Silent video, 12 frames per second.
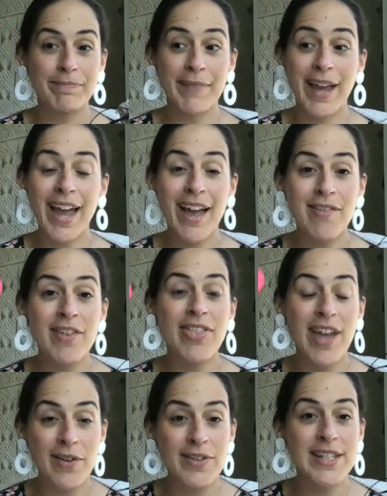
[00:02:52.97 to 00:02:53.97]
I have
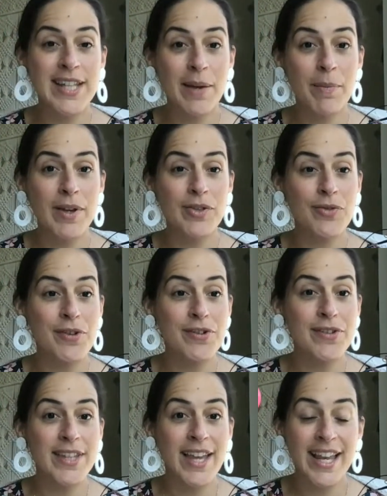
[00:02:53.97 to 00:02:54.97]
1,000 tape
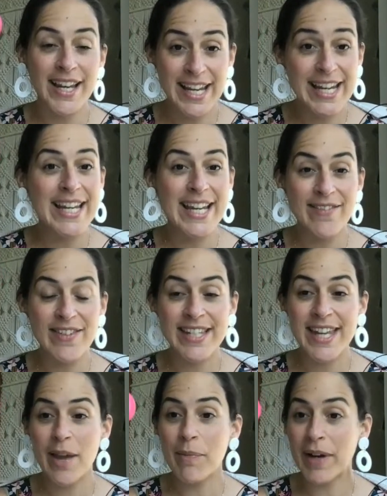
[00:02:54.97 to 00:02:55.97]
measures in any given
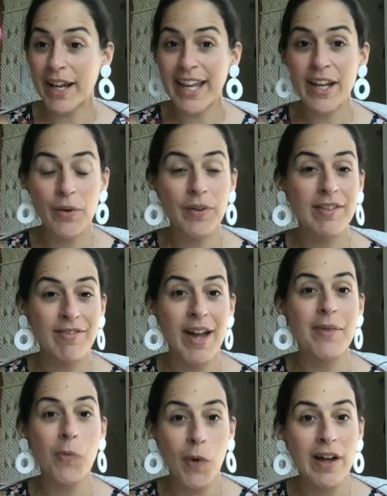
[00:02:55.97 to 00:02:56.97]
day, but I can only
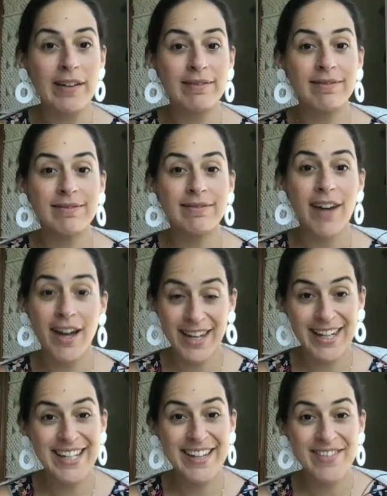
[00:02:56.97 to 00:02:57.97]
find one on
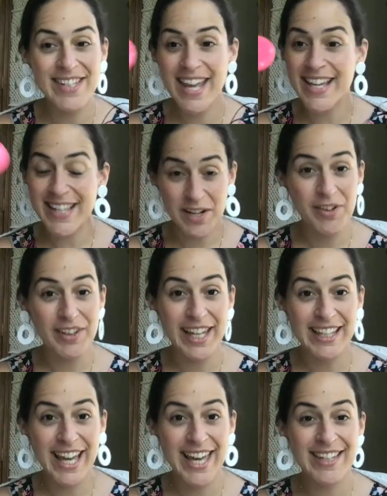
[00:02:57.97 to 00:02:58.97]
any given day. Is anyone
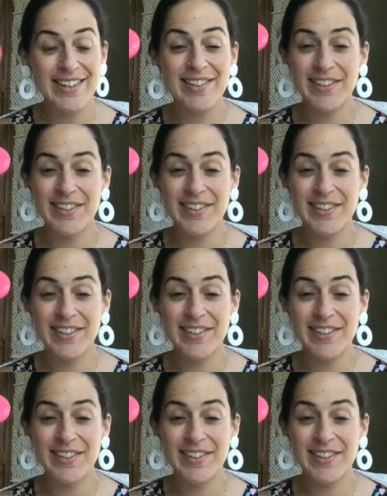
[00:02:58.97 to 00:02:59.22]
like that?